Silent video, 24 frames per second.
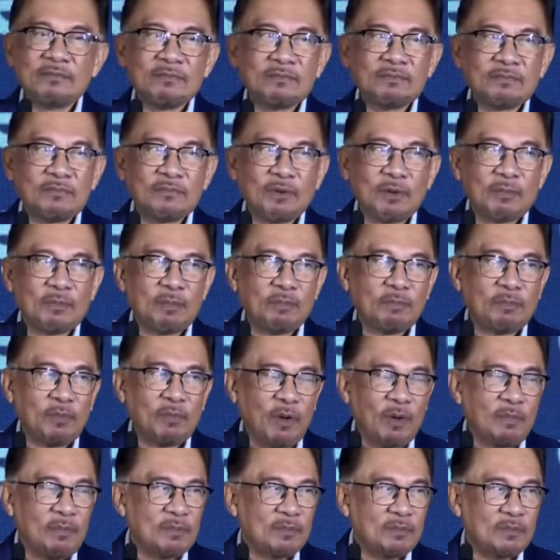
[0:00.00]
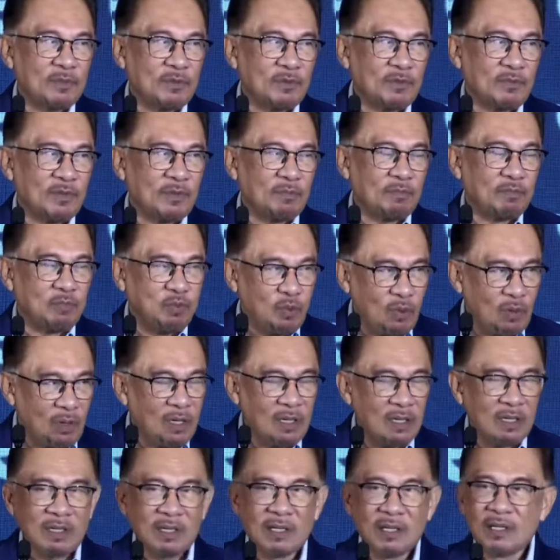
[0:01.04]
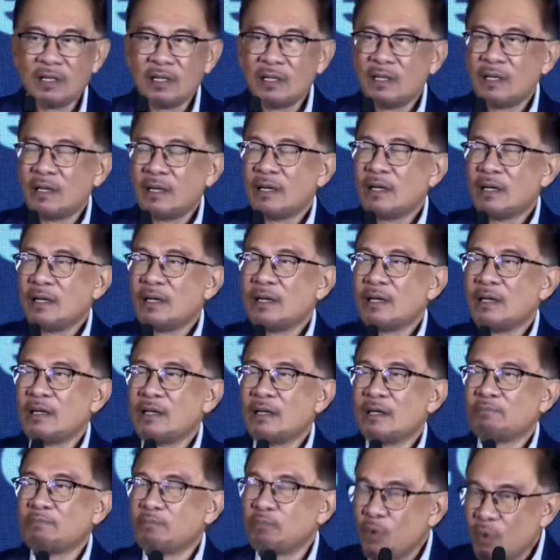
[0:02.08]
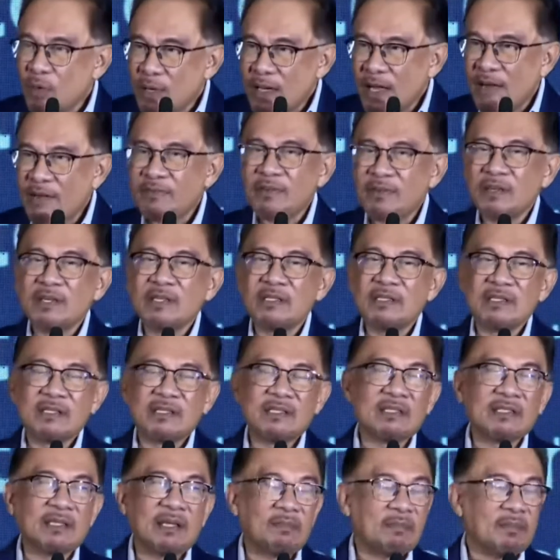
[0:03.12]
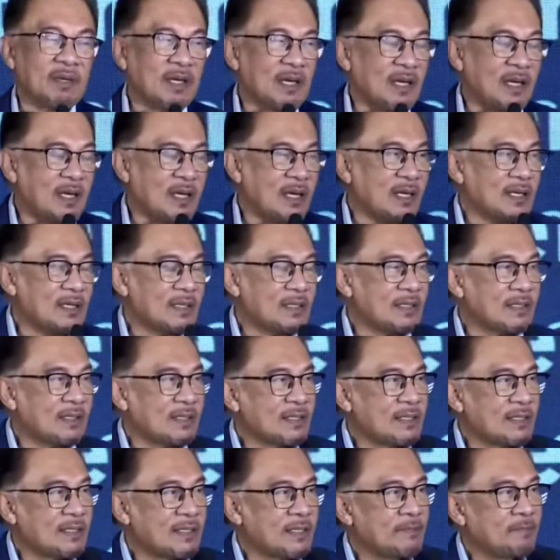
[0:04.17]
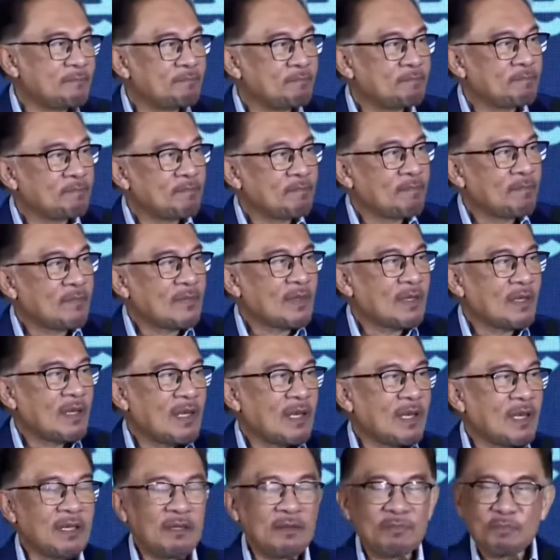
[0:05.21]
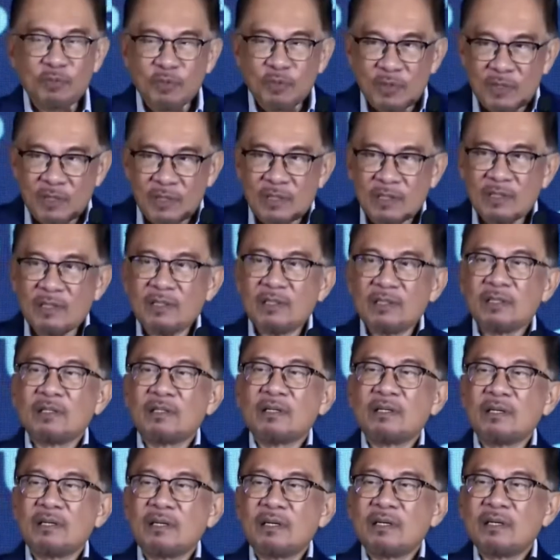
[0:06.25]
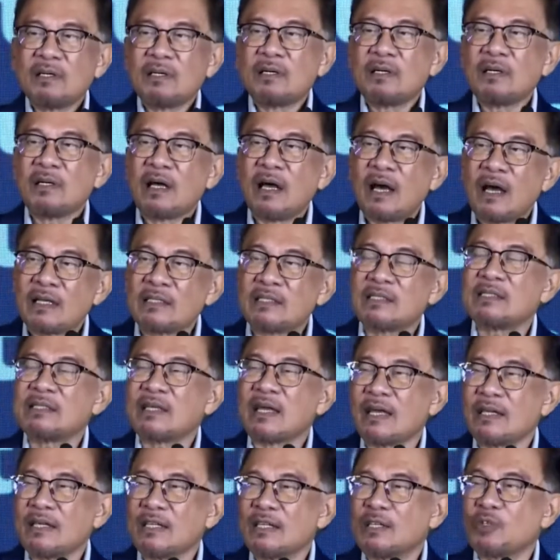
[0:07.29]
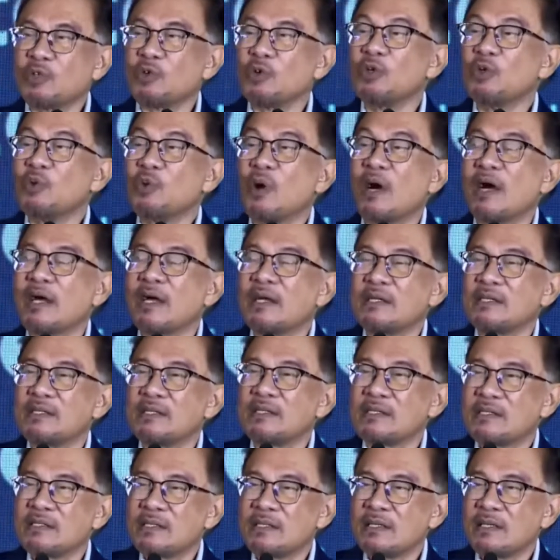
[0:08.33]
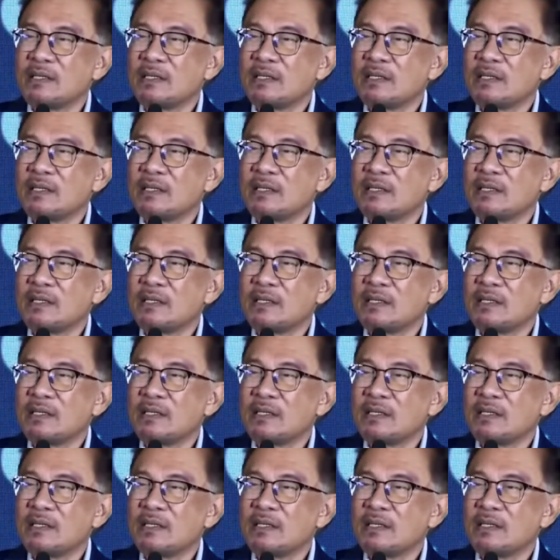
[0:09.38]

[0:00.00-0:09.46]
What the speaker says: from the problems of the poor, poor governance in some areas, and put ASEAN into new heights.